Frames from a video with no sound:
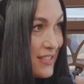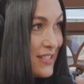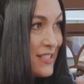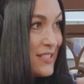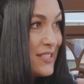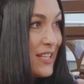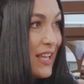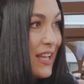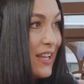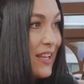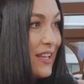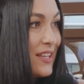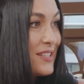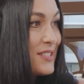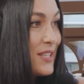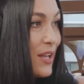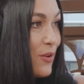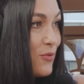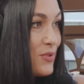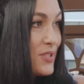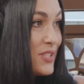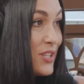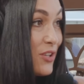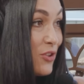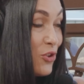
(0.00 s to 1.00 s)
He's like, "Because I
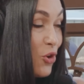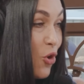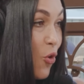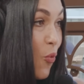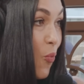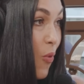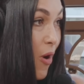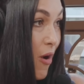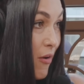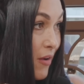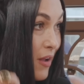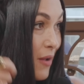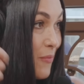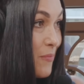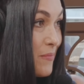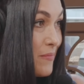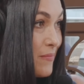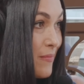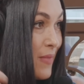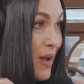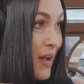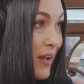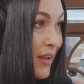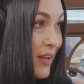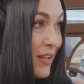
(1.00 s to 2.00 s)
was gonna go walk up
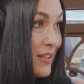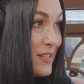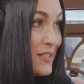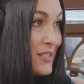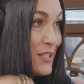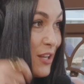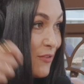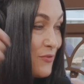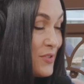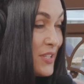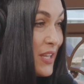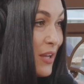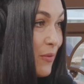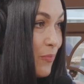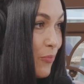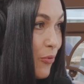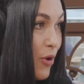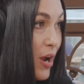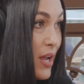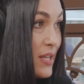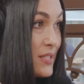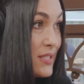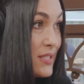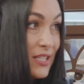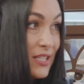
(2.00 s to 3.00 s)
my stuff to get pressed."
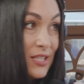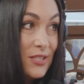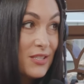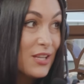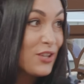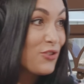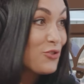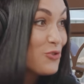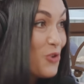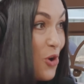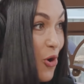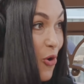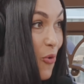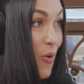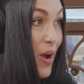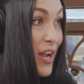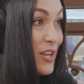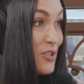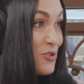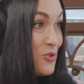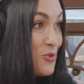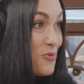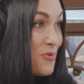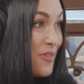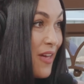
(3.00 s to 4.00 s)
And he's like, "No, I
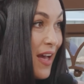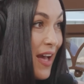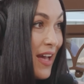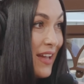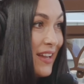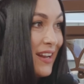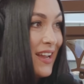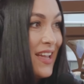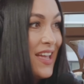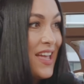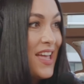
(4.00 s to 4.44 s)
do that."